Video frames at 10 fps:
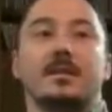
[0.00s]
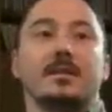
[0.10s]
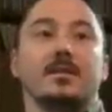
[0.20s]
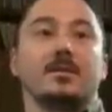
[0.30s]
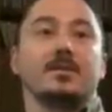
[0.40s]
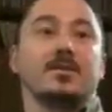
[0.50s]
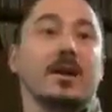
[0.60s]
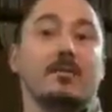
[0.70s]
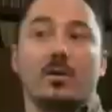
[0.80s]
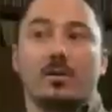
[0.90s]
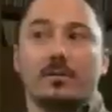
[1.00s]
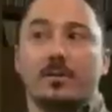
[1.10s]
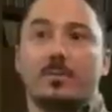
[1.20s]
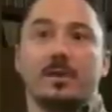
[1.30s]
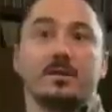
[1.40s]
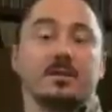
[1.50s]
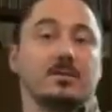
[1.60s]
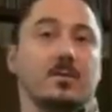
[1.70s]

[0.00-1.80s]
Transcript: They travel all over the places,